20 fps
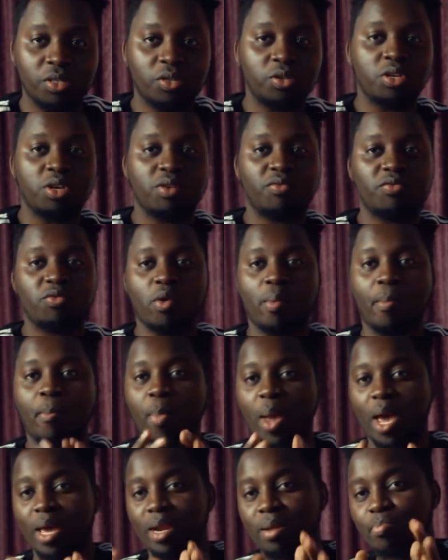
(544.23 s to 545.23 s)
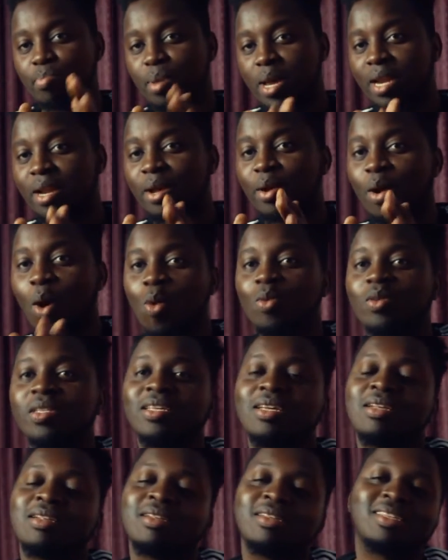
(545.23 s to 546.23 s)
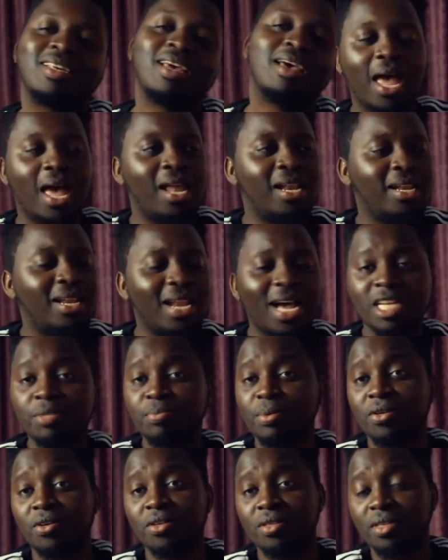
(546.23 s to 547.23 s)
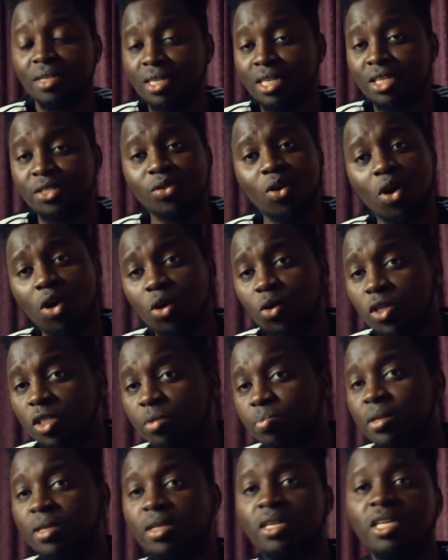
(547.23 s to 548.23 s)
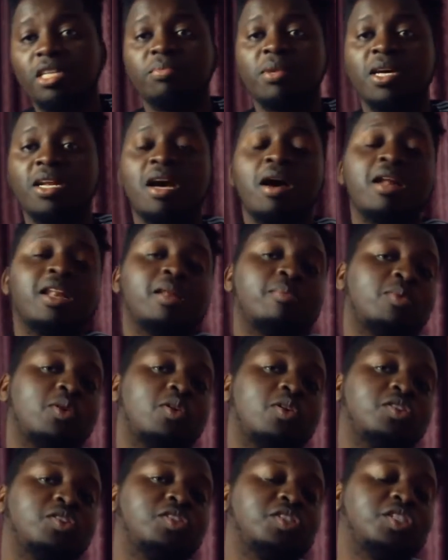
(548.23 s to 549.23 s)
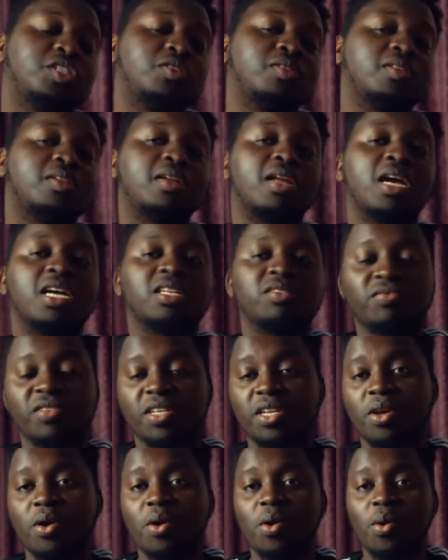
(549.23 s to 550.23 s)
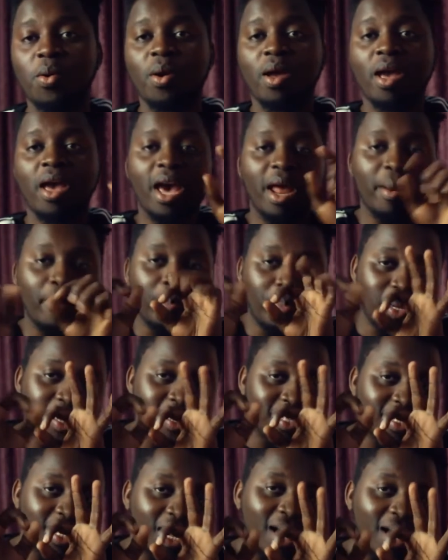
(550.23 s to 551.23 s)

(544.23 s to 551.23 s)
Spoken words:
and to give you a better content. And last but not the least, always be lit, man. And I'm going to see you in the next video. And peace